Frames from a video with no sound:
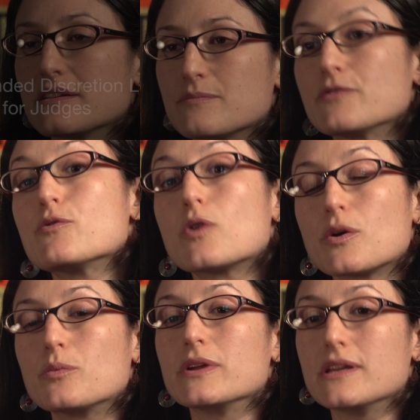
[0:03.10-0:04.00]

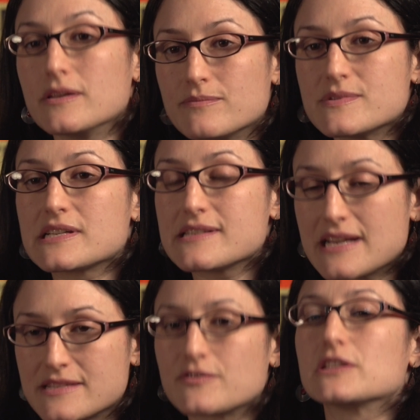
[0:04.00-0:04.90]
Before we
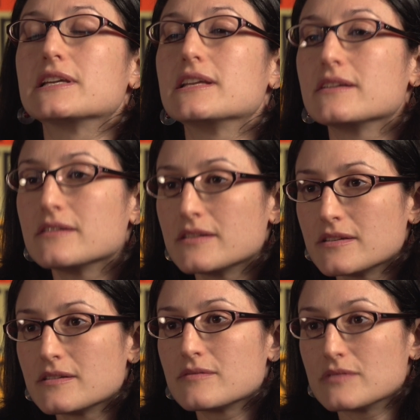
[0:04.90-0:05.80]
successfully
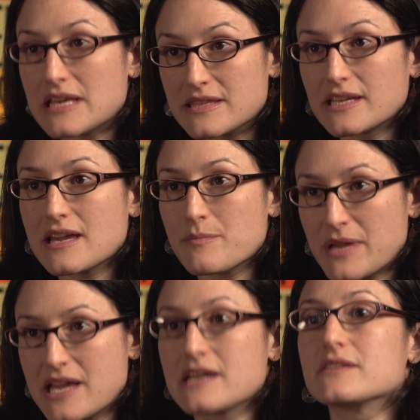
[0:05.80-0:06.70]
led the
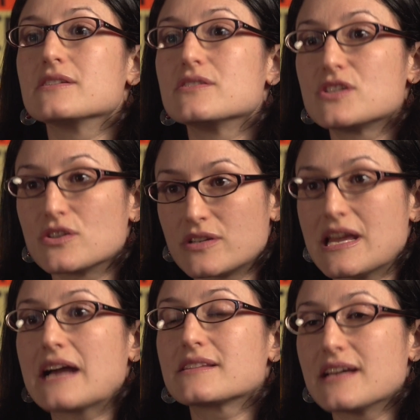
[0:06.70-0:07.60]
campaign to
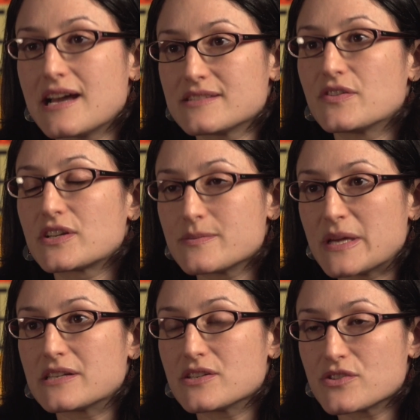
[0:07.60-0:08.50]
enact the ASFA
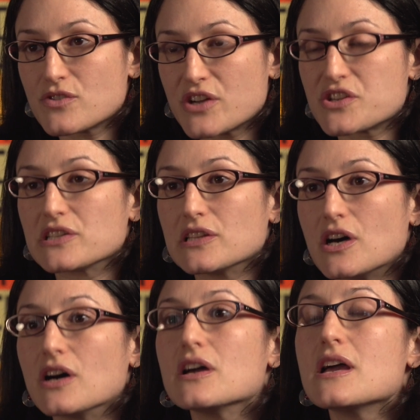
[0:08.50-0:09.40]
expanded discretion
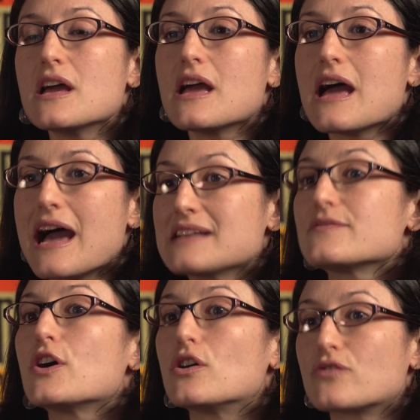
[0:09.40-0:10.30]
law,
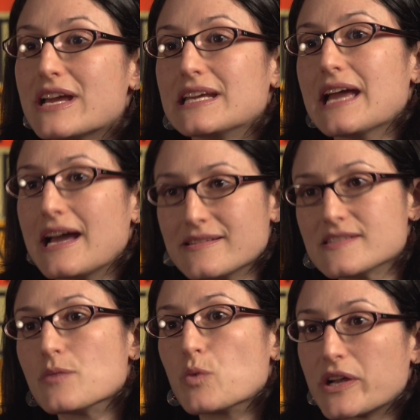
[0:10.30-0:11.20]
ASFA already had
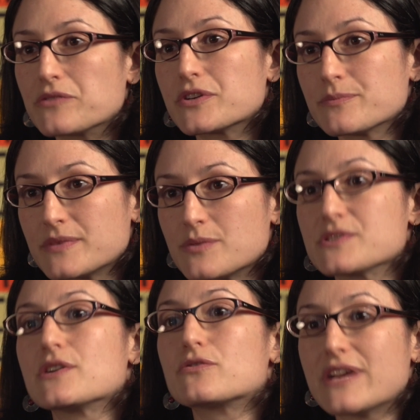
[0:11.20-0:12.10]
some wiggle room. There
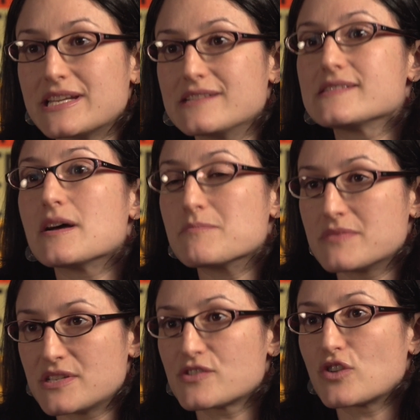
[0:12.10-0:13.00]
was already
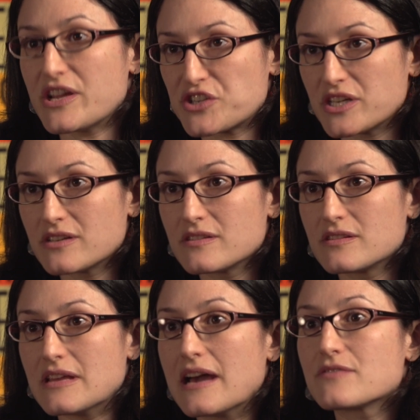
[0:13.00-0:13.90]
some discretion
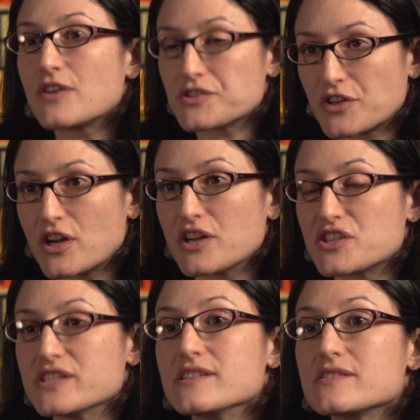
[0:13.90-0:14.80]
that foster care
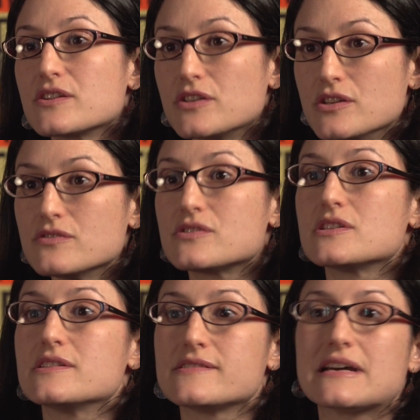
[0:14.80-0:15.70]
agencies could use
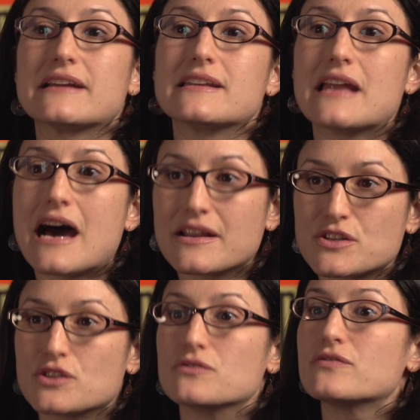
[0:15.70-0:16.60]
to decide
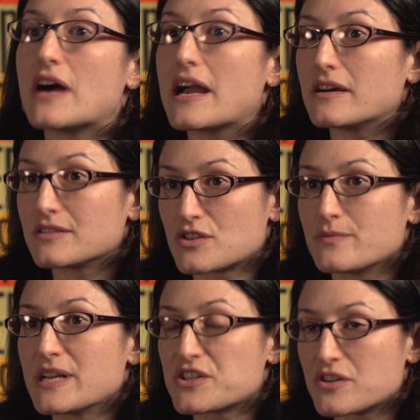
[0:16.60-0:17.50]
not to file
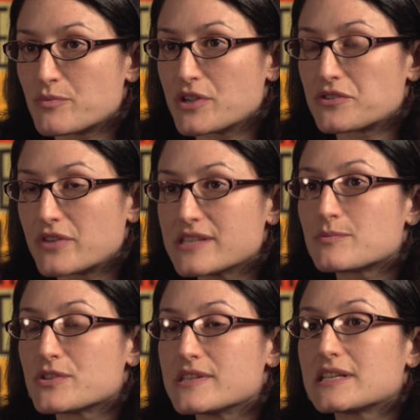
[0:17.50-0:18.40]
termination of parental rights
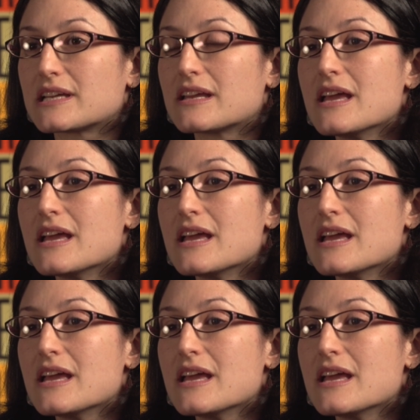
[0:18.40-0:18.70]
proceeding.